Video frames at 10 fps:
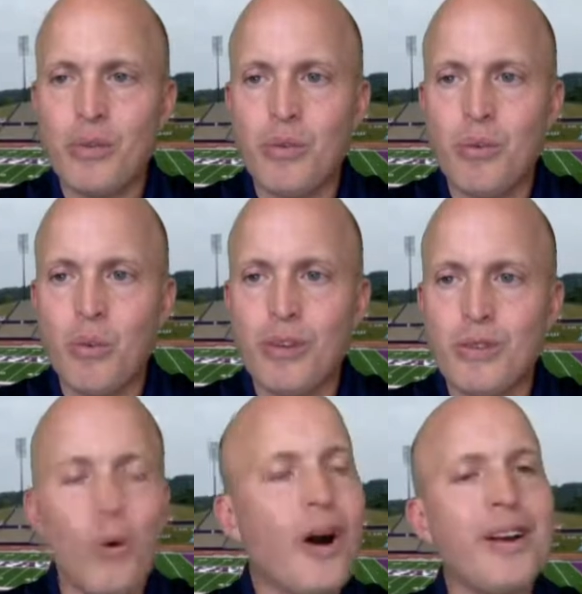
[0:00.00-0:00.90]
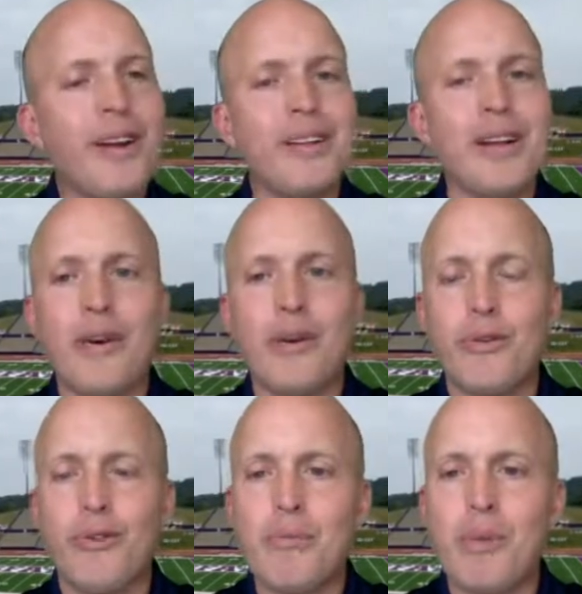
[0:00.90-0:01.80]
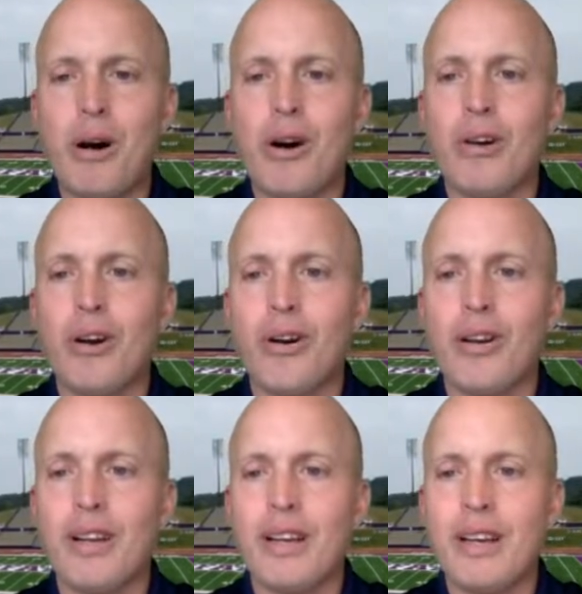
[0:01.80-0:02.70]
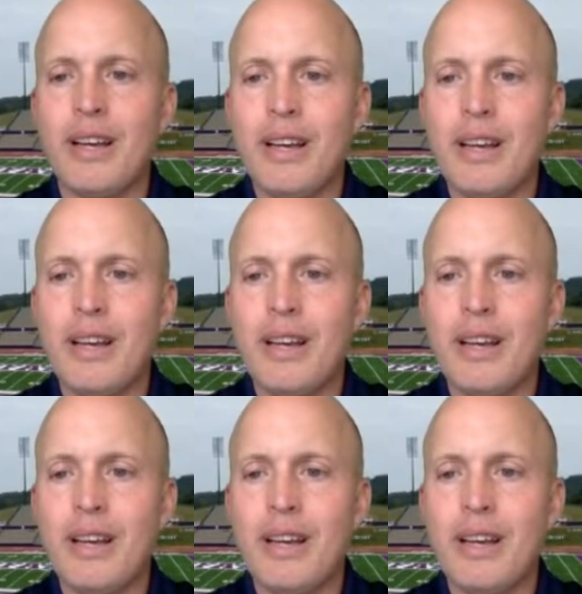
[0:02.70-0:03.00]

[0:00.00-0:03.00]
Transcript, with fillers: what's what in college football currently,